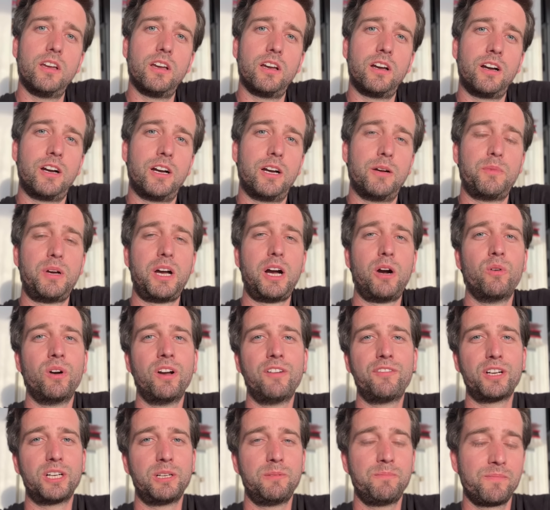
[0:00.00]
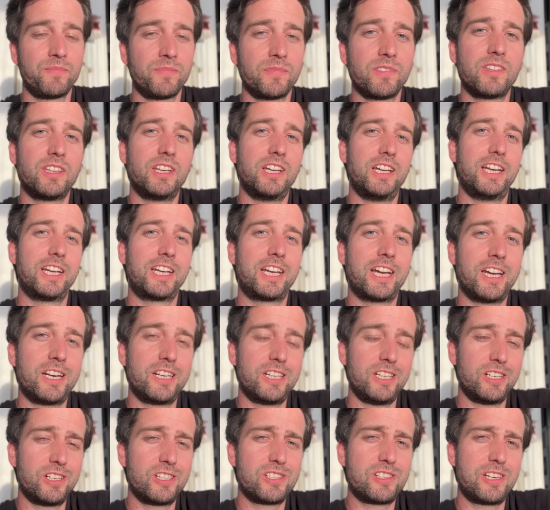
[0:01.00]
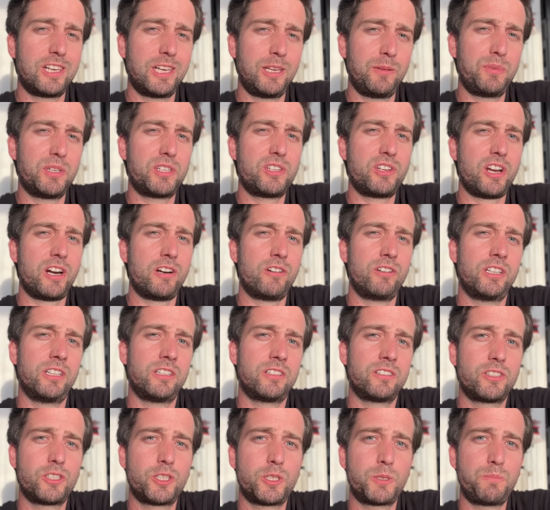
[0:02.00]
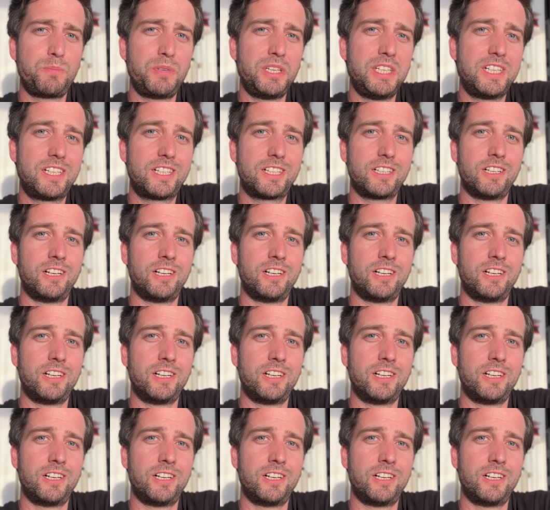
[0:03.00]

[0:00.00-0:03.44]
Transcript: However, again, in this libertarian speak,